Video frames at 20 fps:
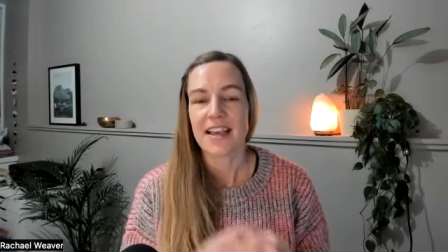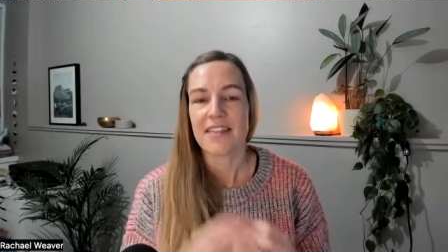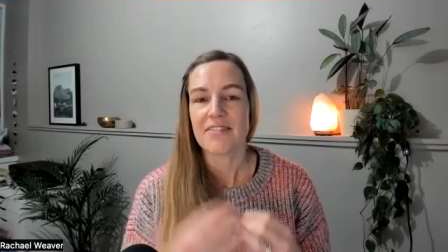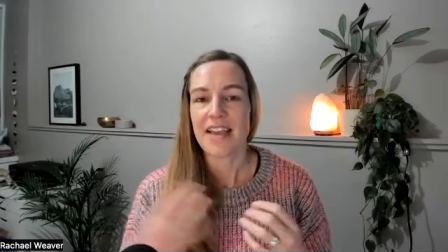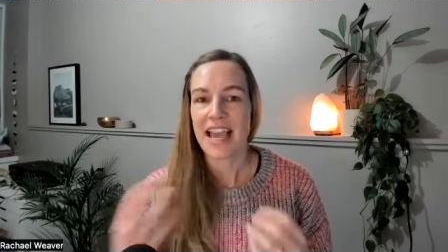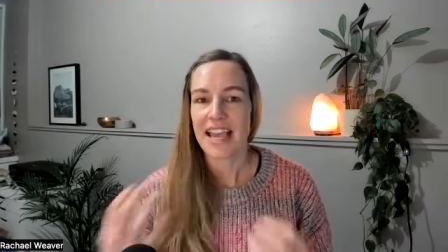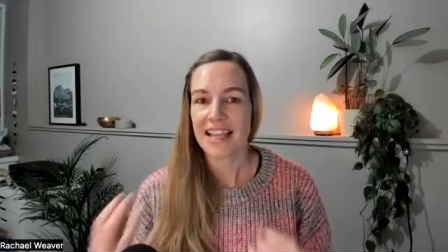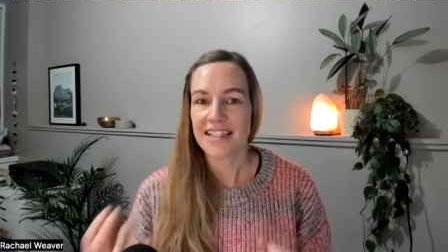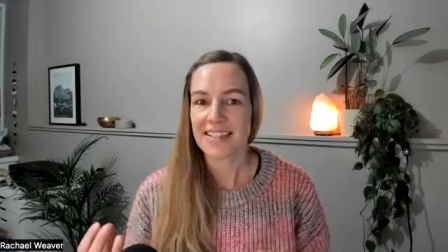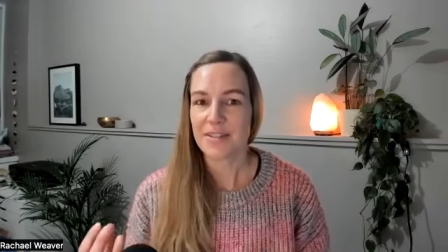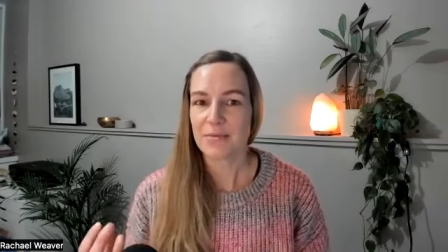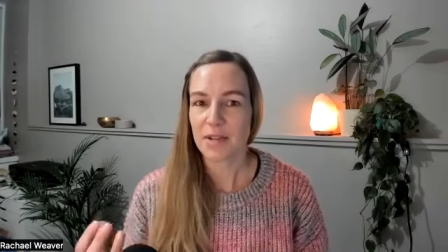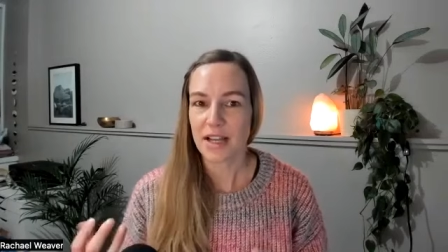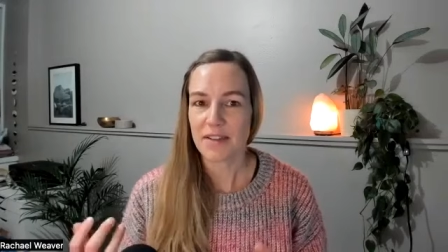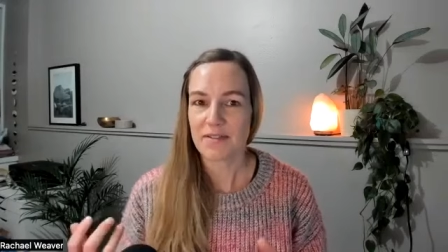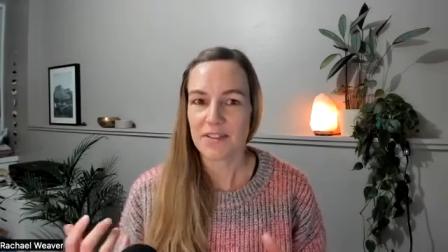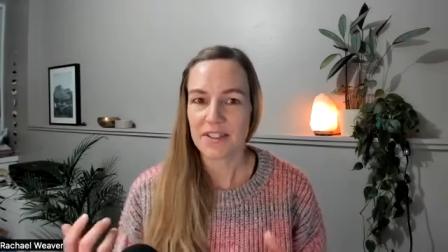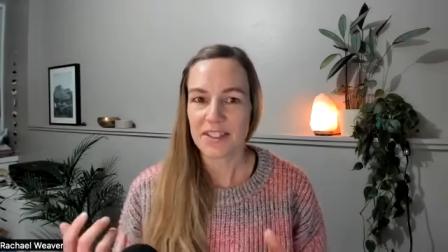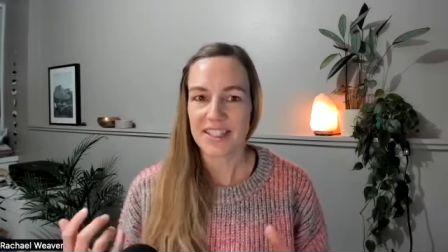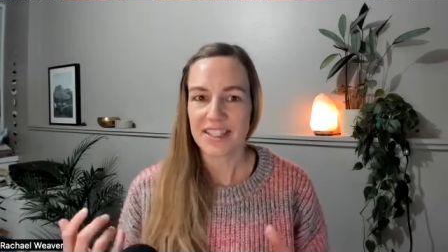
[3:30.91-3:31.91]
I've had some
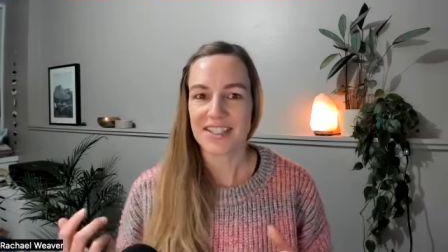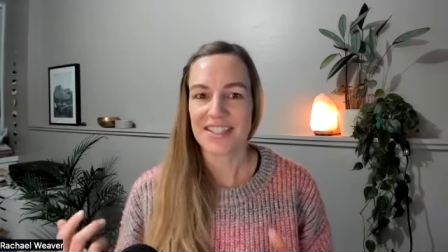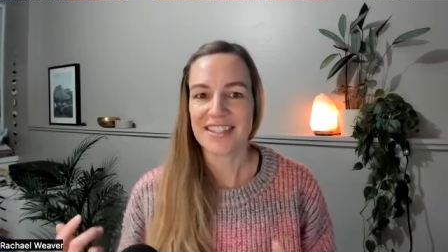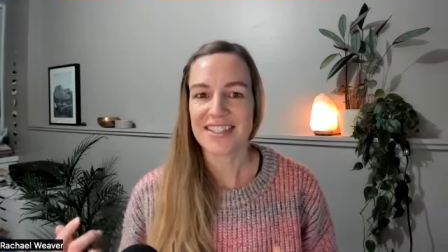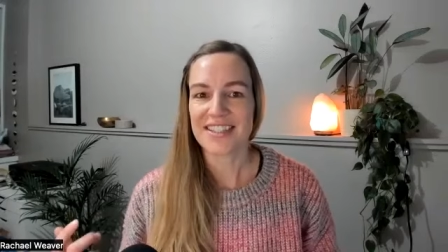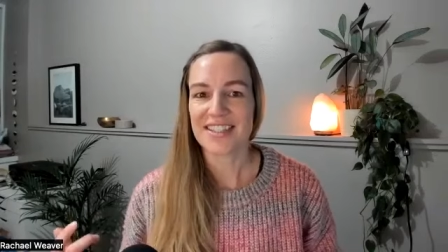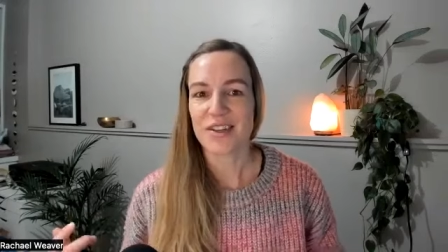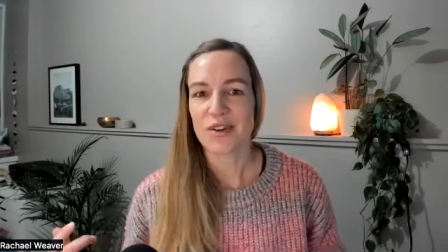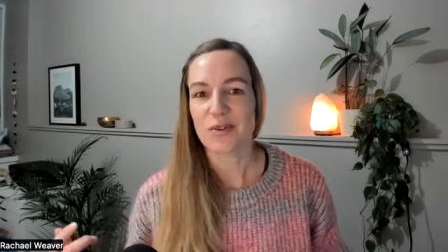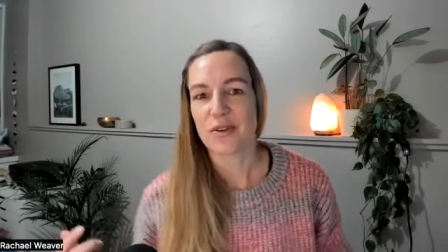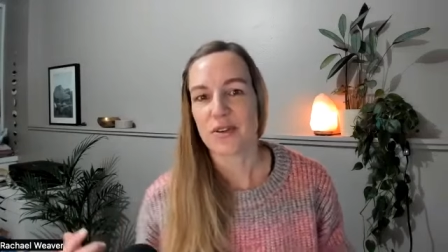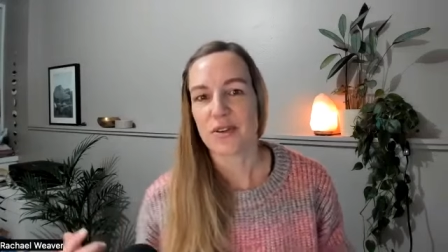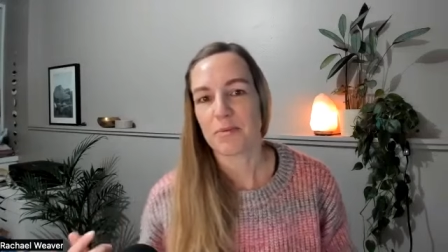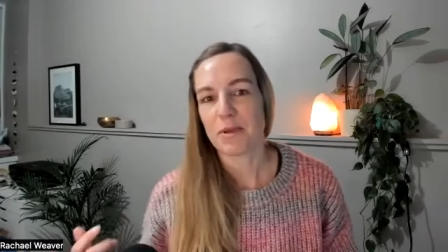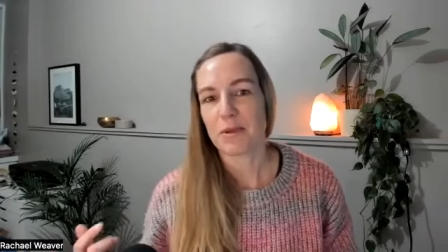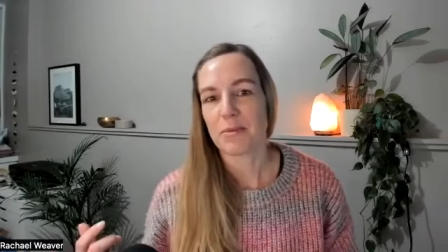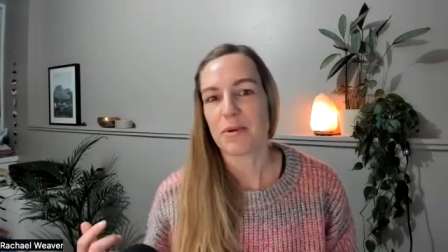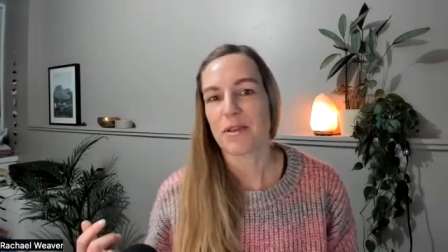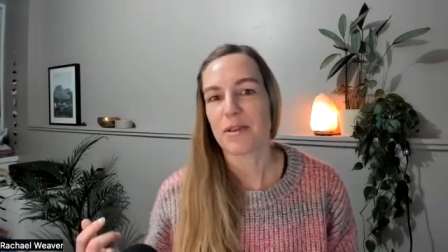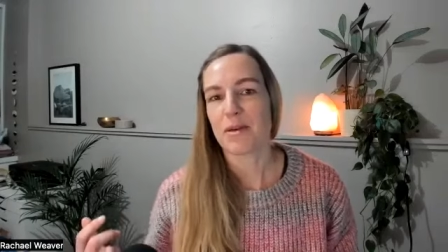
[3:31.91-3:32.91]
conversations though with
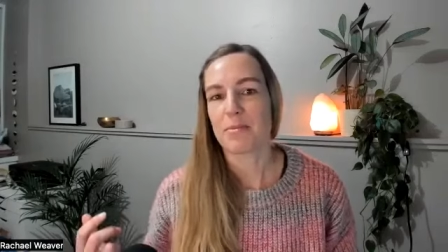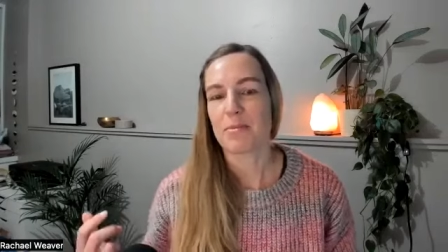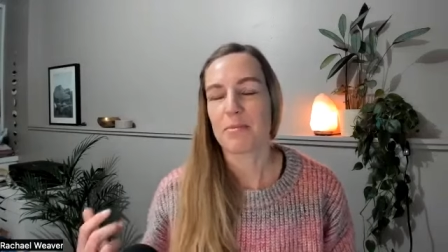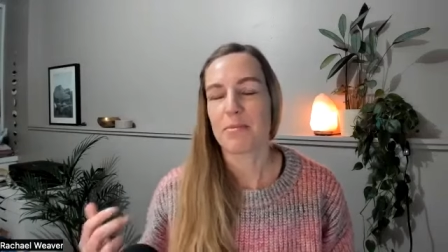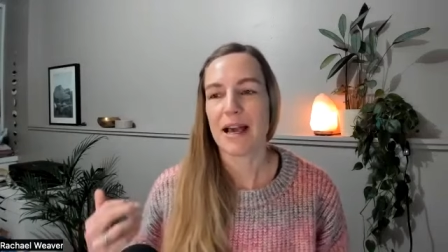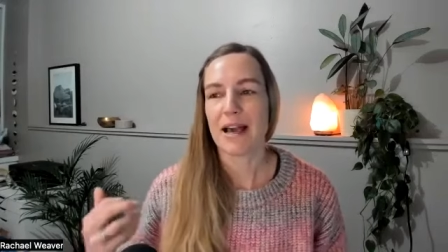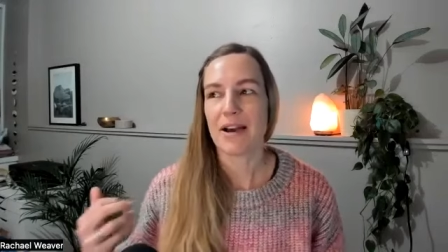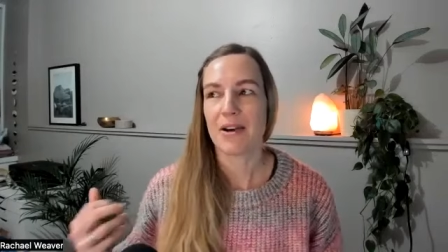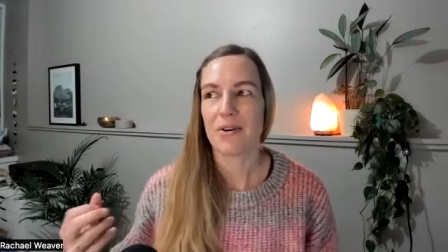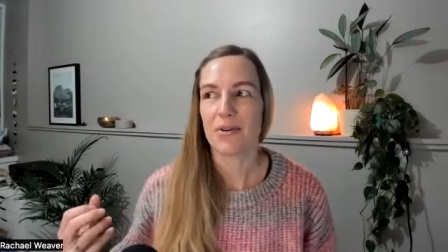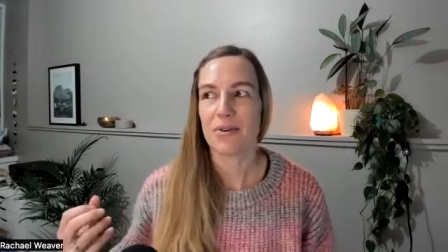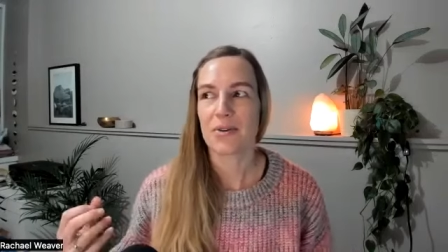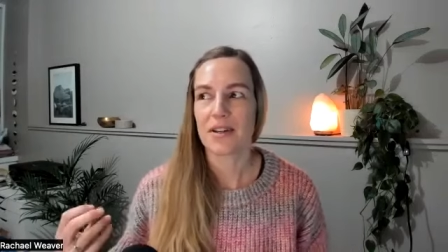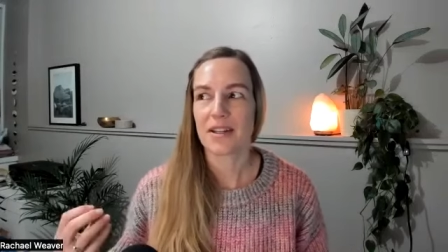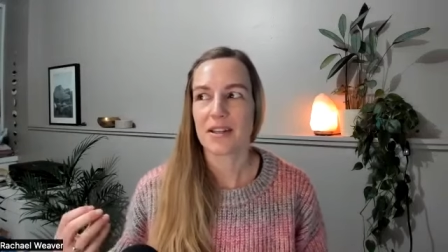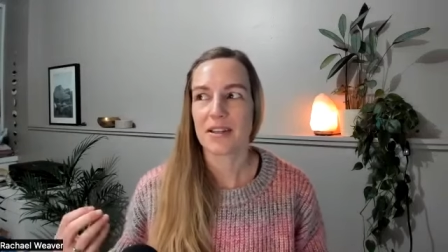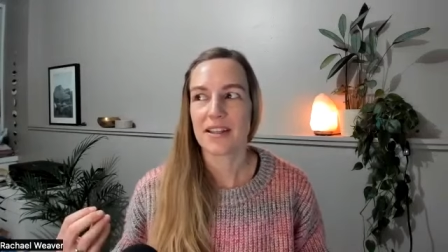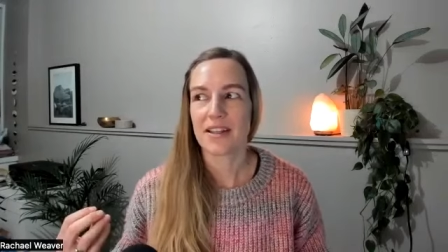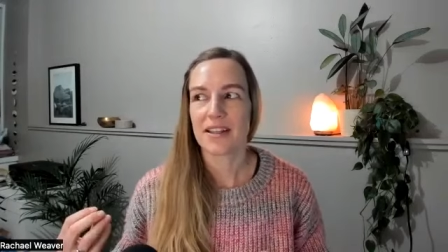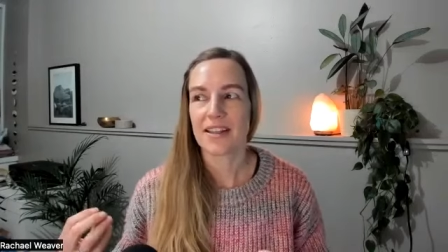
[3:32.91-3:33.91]
people about
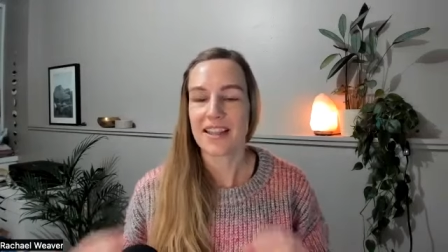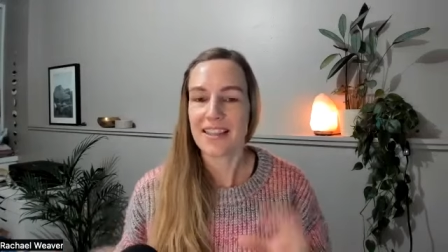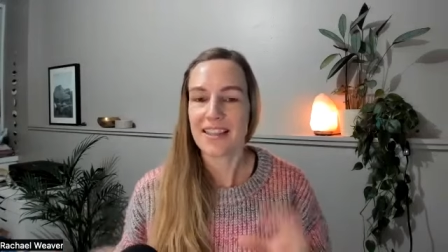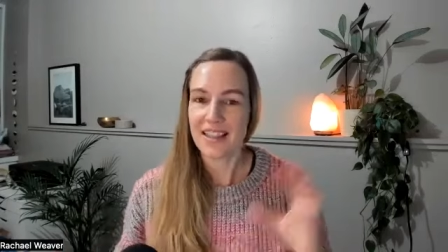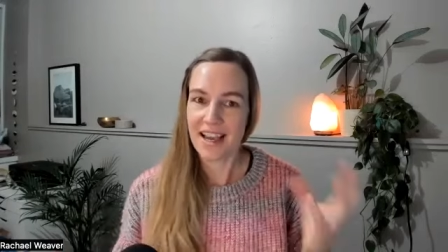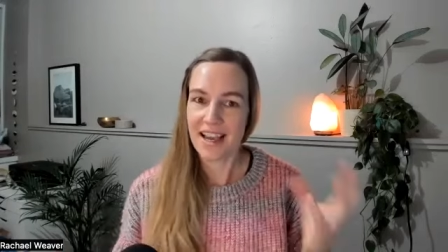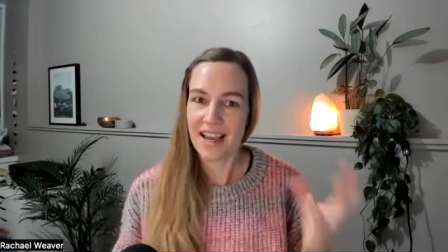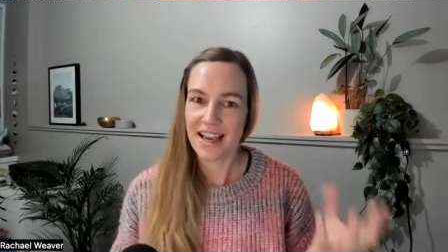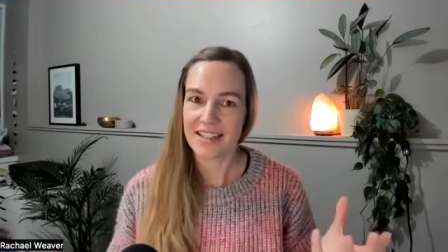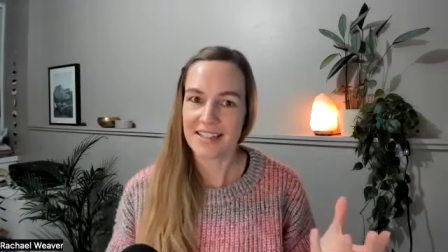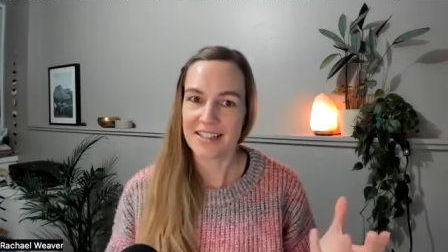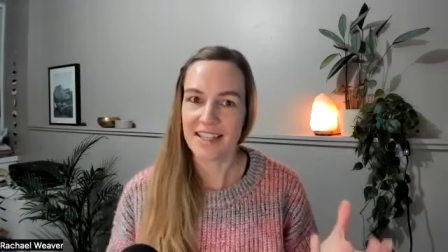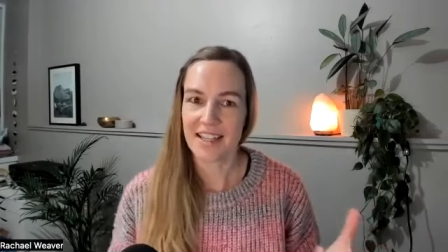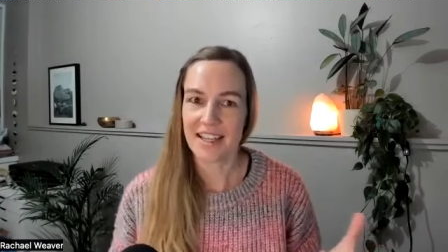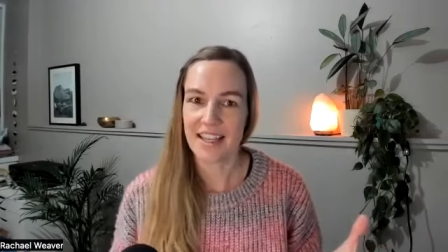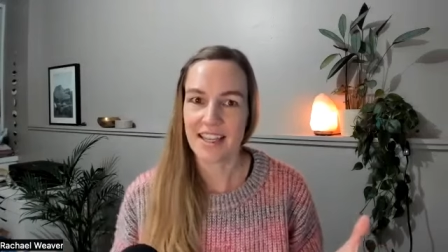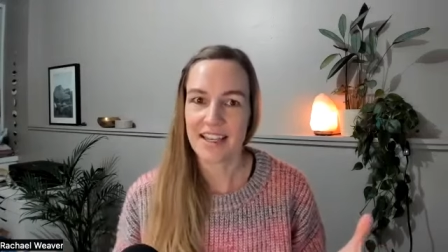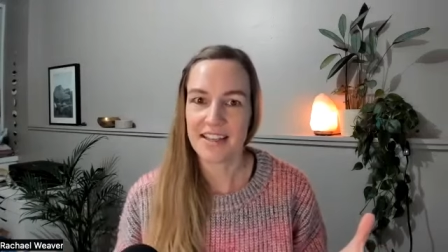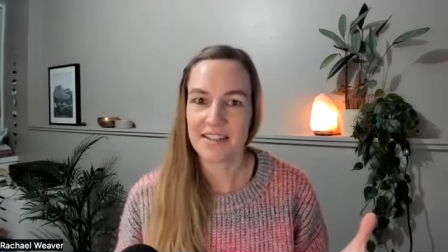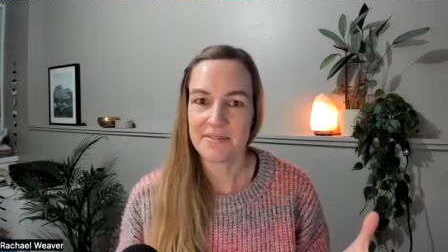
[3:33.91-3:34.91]
the high
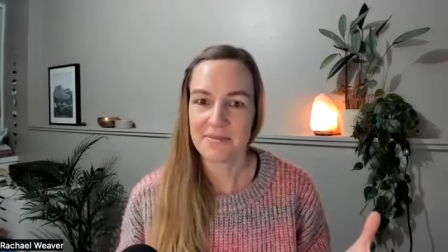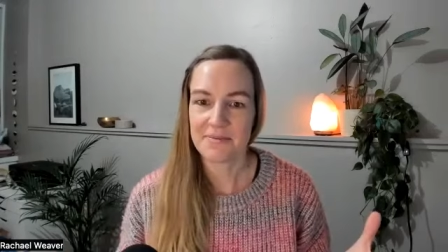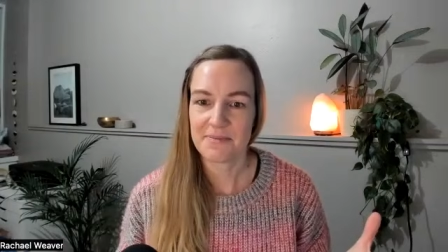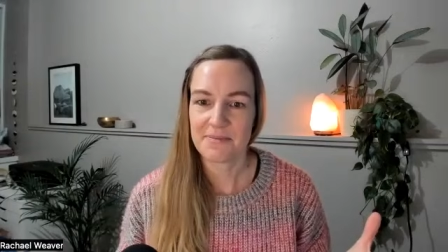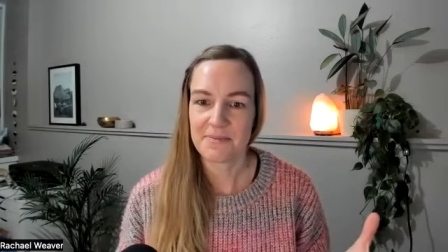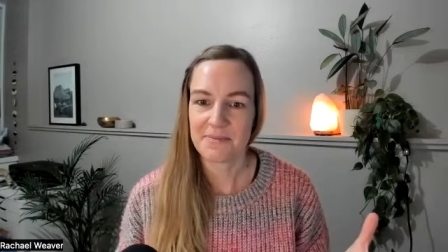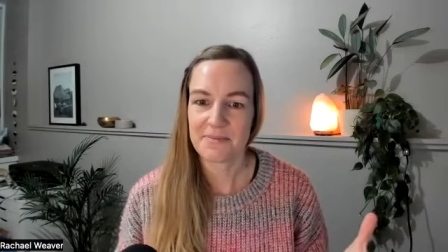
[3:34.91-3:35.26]
ticket,